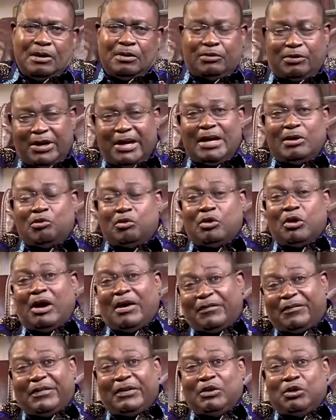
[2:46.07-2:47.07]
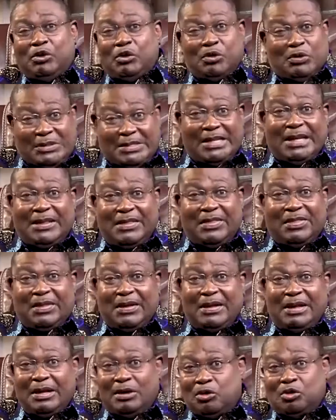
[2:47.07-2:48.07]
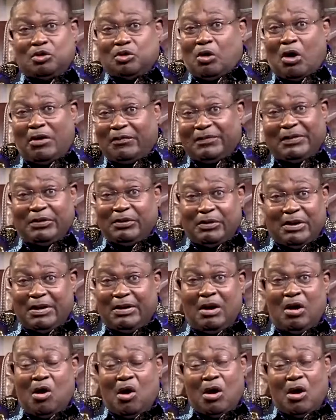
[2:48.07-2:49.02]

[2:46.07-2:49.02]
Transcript: Greed would offer you, you see the thing, and it will offer you